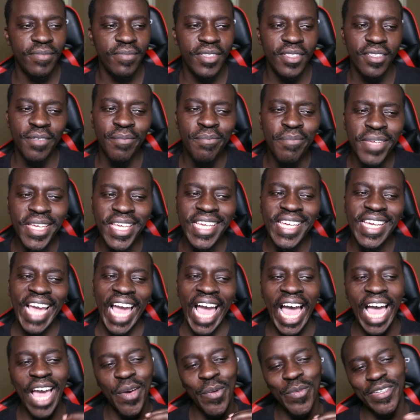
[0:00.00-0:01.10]
Me,
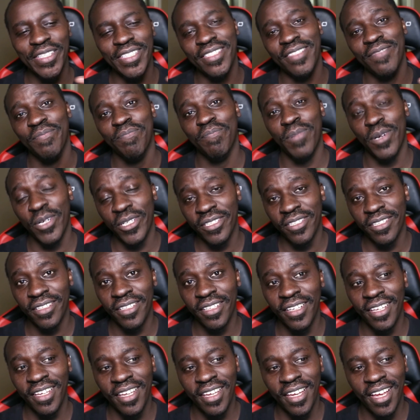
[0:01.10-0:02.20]
I would
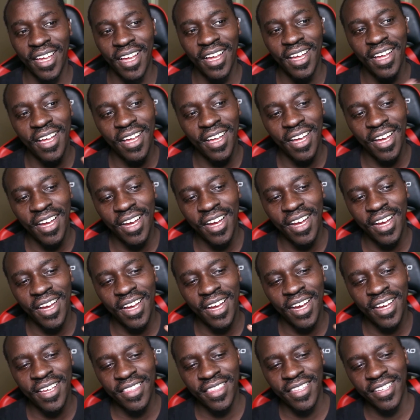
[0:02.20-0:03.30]
personally,
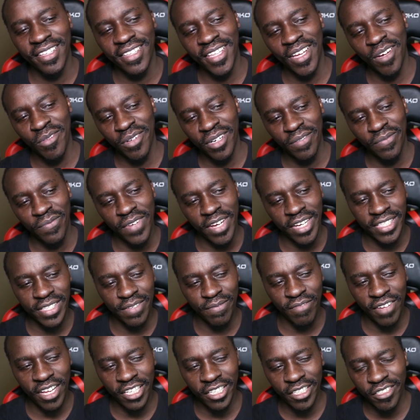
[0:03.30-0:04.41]
I think that would affect the
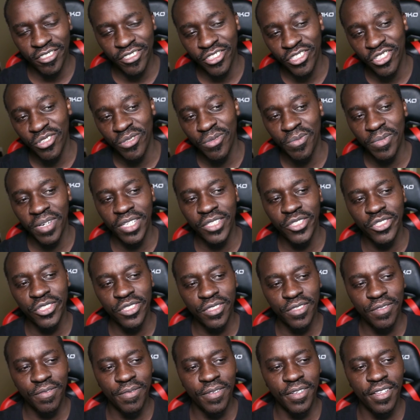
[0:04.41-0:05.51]
value too much
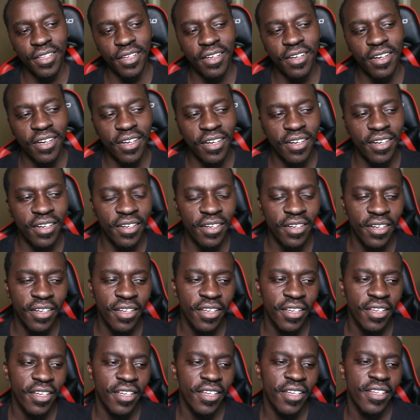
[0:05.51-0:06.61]
for the car,
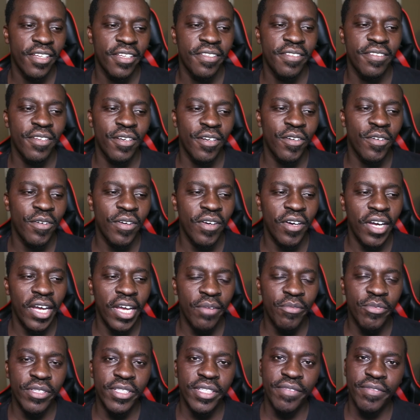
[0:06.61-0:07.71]
so I
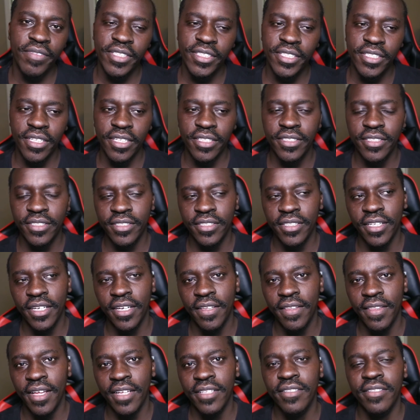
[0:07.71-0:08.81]
wouldn't even touch
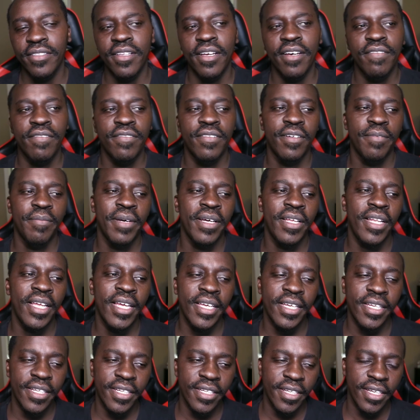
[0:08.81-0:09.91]
that stuff. But like
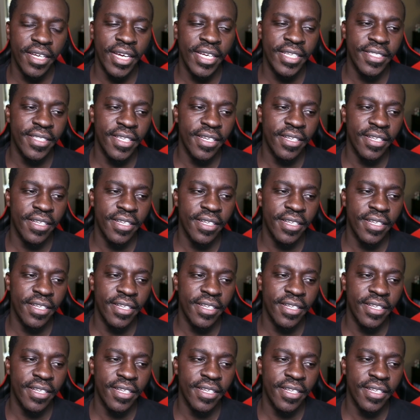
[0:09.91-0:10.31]
I said,